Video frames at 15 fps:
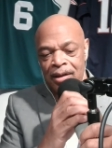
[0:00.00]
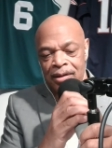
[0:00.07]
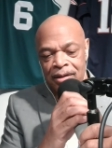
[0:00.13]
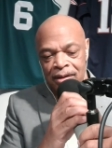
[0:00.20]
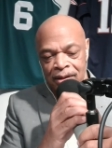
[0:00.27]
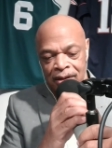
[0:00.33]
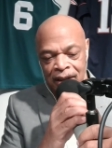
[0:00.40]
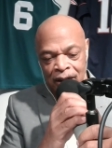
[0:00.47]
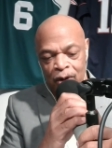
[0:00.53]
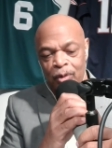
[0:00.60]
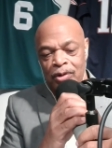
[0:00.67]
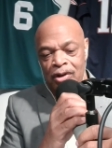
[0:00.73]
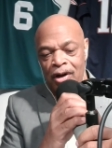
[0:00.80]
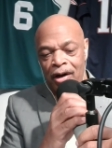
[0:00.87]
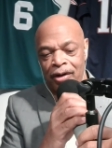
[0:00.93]
Saint
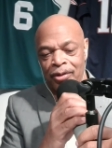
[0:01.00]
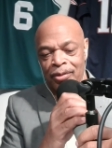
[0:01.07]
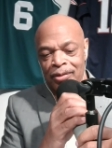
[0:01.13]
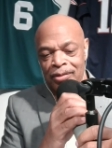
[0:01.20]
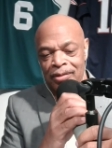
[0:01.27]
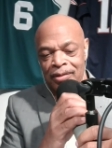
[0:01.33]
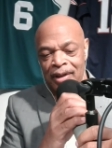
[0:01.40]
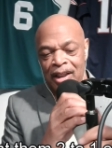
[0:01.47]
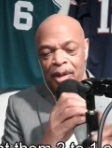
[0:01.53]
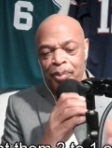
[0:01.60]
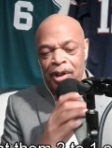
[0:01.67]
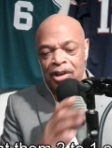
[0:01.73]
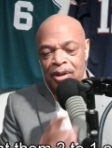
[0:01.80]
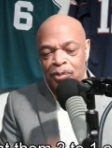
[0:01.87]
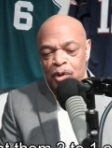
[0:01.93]
Louis Cardinals, and they
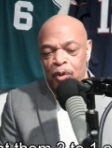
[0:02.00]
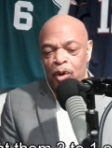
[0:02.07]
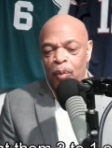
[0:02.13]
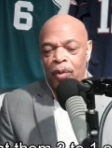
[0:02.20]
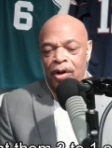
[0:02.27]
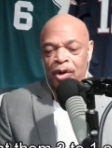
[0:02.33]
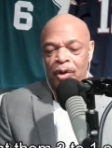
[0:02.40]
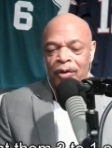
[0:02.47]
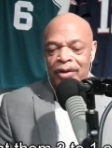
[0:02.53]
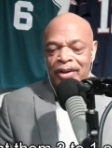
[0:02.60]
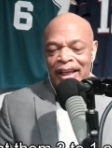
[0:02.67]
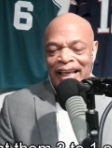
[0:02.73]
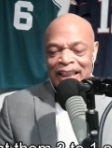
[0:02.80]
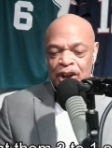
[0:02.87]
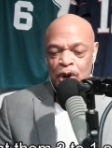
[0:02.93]
beat them two to one on
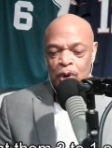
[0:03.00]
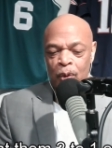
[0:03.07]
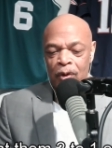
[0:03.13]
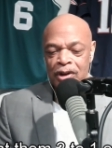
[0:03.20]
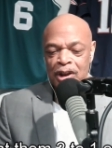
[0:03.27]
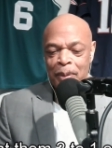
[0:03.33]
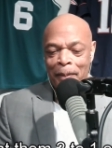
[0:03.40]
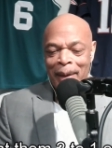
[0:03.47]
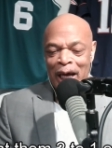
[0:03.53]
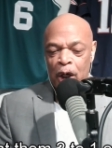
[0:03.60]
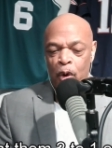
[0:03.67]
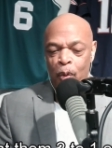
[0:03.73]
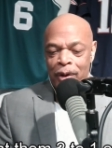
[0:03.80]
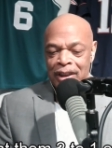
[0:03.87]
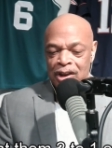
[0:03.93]
a George
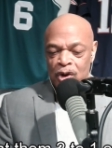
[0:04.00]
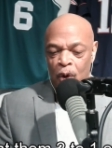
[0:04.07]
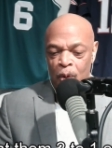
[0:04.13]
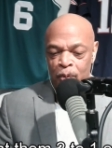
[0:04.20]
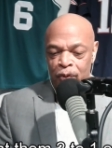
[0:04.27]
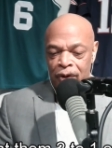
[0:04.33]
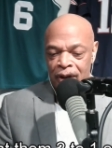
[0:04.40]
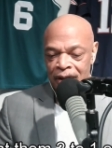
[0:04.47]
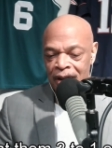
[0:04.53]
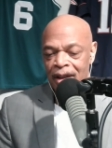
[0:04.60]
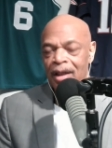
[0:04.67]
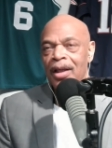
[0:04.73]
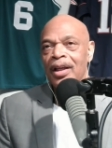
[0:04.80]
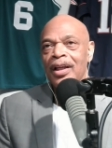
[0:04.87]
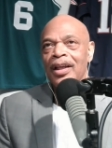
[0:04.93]
McQuinn's home run.
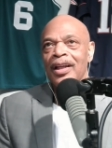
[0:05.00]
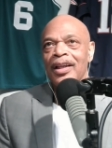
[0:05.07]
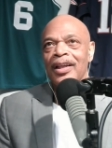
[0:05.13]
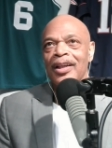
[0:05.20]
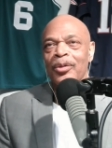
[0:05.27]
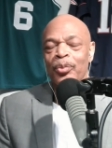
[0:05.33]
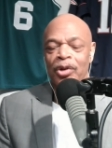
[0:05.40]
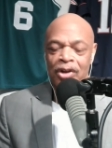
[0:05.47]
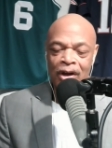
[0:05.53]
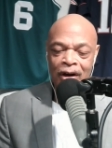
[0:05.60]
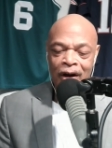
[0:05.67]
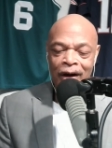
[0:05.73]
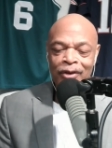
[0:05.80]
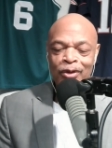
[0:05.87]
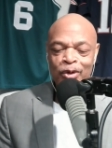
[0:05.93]
But the
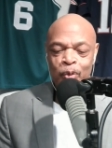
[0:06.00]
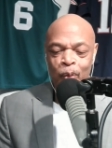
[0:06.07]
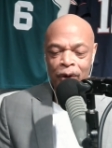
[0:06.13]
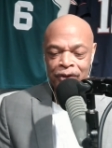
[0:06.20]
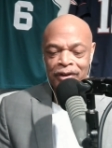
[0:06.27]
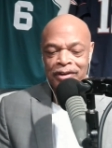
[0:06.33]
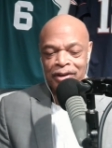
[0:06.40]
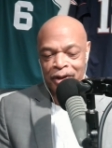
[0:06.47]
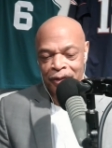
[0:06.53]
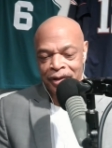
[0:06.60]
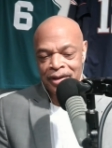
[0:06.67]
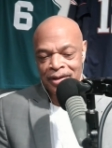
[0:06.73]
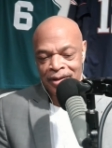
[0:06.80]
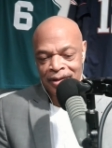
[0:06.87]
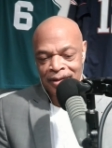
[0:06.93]
Cardinals won the
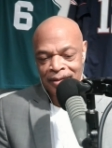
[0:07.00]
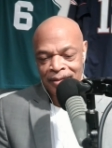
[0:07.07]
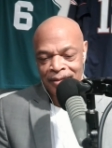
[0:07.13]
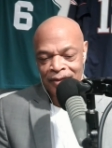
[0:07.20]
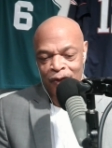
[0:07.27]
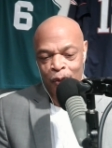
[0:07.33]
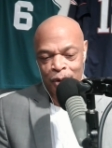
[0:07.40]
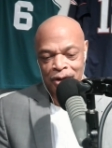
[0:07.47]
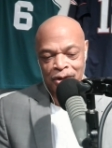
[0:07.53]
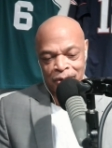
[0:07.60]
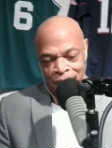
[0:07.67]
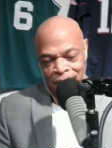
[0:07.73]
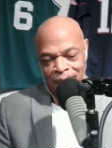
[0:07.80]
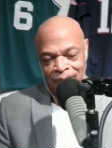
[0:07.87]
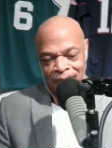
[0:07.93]
series four to
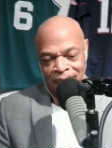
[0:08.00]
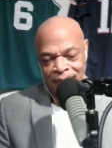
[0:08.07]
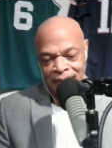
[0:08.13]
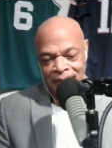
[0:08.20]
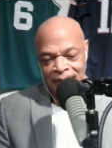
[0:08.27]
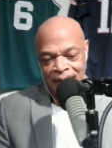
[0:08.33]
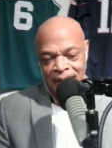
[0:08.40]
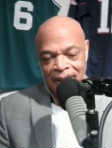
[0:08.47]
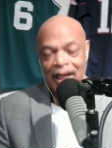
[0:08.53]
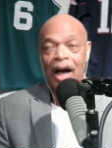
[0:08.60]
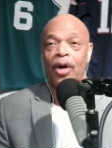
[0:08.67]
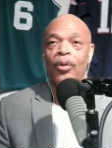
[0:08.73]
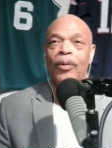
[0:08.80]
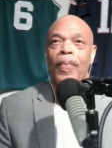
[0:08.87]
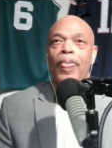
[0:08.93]
two.
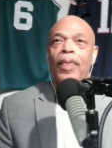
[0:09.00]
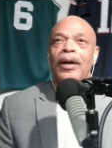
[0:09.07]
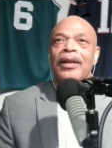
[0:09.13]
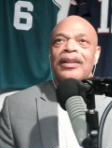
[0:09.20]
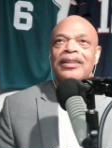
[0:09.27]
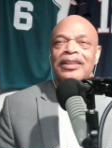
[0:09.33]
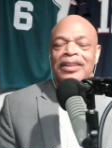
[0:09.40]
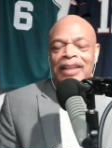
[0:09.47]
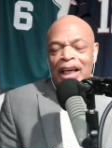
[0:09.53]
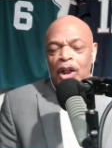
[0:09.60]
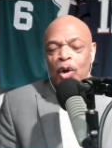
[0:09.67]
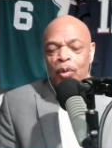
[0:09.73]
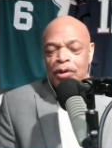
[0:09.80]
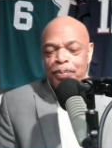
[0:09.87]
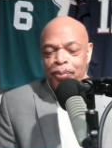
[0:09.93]
Now, the Saint
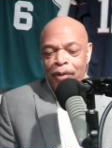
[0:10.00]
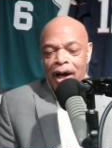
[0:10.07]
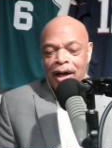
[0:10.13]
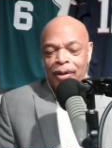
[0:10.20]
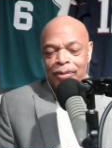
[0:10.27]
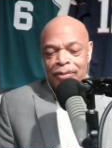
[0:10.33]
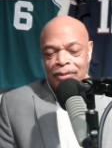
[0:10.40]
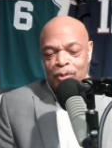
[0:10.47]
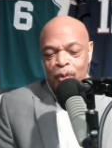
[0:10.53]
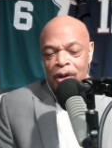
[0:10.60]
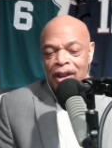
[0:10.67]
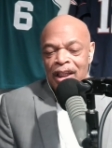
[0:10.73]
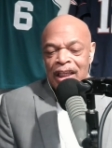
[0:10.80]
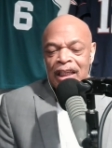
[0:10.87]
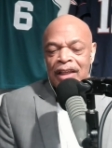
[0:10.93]
Louis Browns
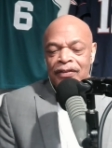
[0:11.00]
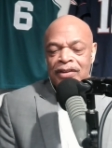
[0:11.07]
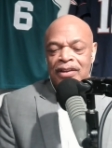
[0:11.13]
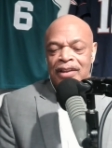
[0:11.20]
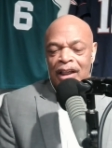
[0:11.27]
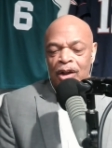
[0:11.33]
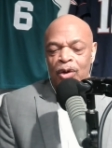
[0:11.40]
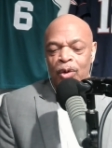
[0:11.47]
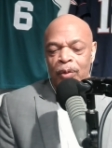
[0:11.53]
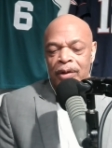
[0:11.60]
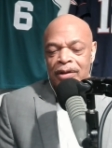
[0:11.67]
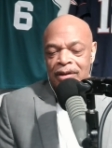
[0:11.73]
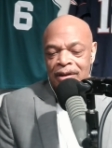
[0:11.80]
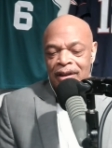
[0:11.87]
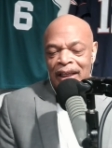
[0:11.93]
would leave Saint
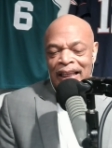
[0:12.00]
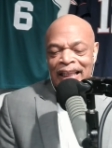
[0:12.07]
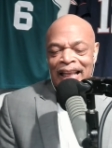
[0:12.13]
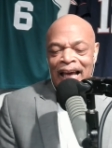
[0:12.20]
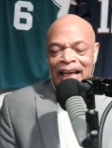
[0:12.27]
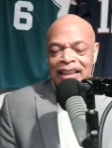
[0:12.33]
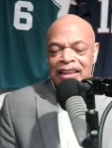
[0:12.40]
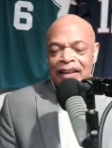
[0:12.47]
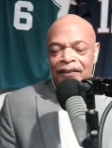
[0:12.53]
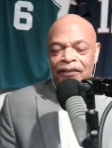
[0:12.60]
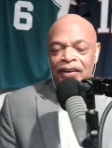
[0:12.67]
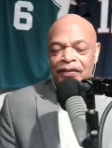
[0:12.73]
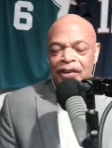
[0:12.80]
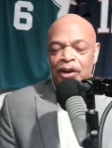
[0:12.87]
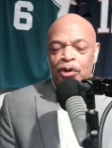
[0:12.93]
Louis in nineteen
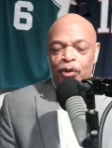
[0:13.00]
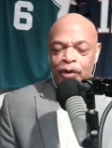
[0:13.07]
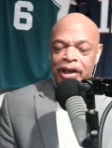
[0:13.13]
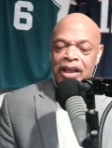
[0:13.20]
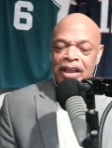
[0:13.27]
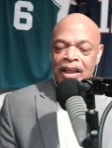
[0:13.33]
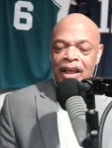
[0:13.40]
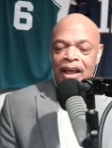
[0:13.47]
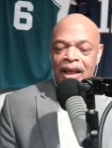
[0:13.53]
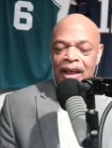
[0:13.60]
fifty-three